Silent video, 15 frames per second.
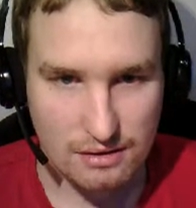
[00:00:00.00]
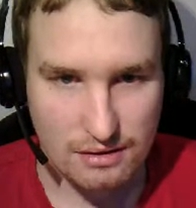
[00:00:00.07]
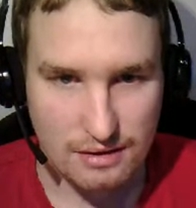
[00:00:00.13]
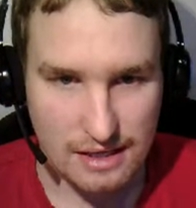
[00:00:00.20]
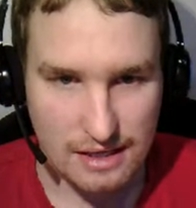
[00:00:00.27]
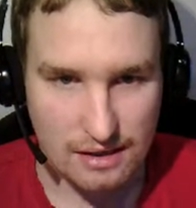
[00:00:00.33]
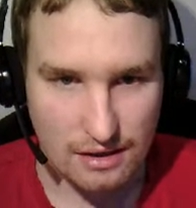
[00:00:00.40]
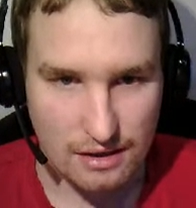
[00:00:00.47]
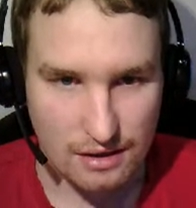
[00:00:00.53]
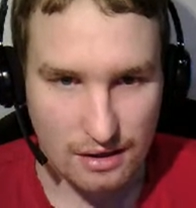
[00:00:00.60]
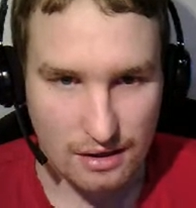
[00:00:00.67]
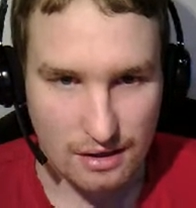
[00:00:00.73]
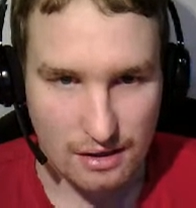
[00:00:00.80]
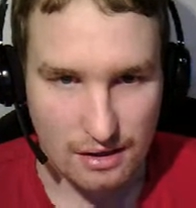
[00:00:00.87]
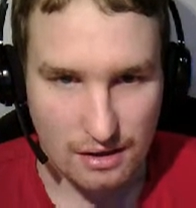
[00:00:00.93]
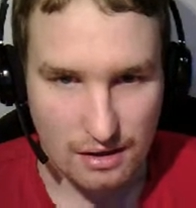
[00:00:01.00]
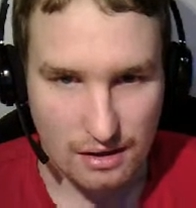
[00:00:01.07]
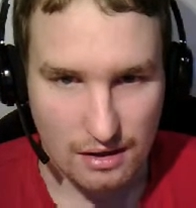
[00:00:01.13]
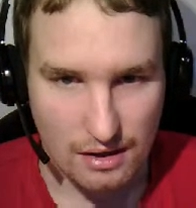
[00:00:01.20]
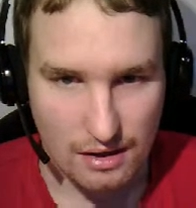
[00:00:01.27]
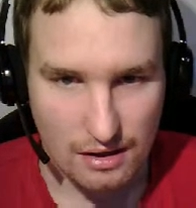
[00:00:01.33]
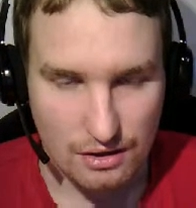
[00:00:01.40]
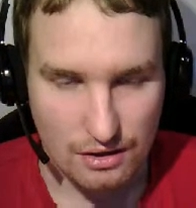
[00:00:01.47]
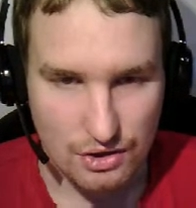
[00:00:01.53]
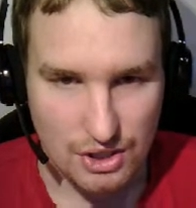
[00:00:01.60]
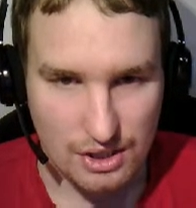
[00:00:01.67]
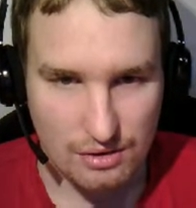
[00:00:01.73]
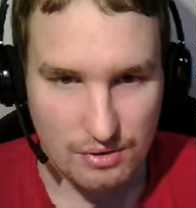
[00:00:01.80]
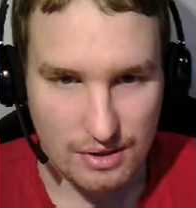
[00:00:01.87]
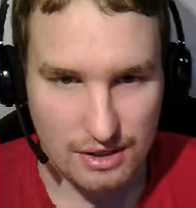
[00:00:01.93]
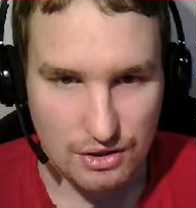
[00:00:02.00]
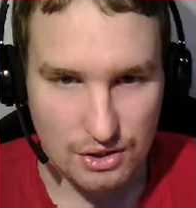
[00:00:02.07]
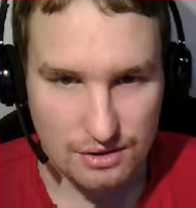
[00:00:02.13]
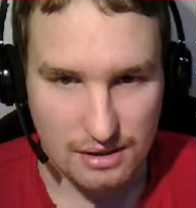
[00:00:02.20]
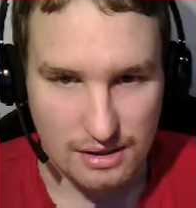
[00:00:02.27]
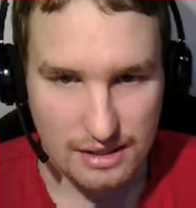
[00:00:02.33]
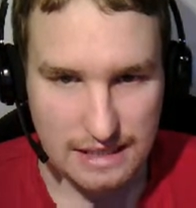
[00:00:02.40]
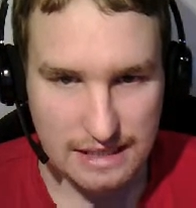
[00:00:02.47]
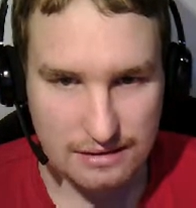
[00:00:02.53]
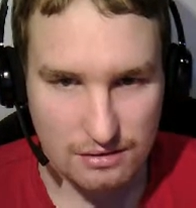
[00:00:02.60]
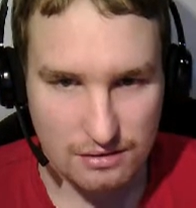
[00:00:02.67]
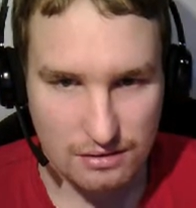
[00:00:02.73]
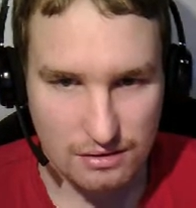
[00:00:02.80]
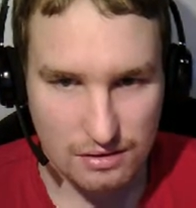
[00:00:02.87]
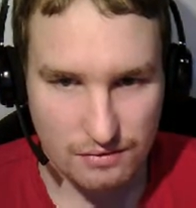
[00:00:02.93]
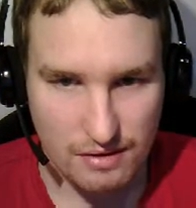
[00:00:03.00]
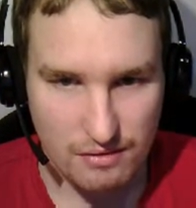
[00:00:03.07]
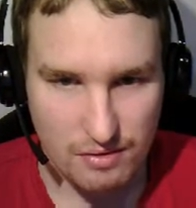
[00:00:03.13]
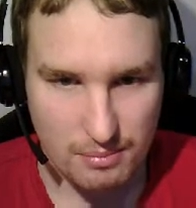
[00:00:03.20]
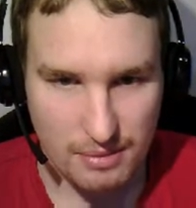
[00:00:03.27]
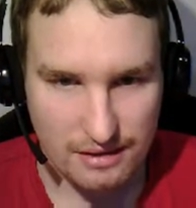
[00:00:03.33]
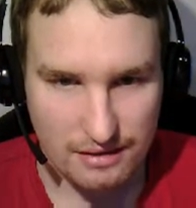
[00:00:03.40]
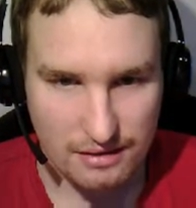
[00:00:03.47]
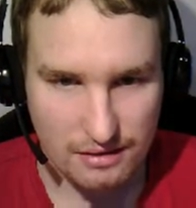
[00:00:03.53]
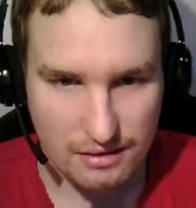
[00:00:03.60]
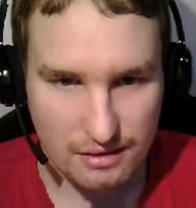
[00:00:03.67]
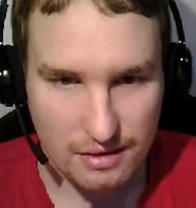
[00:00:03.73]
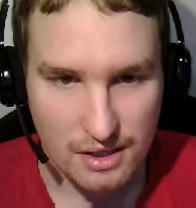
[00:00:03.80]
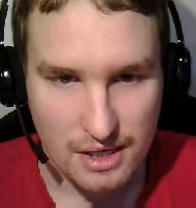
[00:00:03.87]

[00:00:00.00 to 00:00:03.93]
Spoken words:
then I generate just a list of every pattern.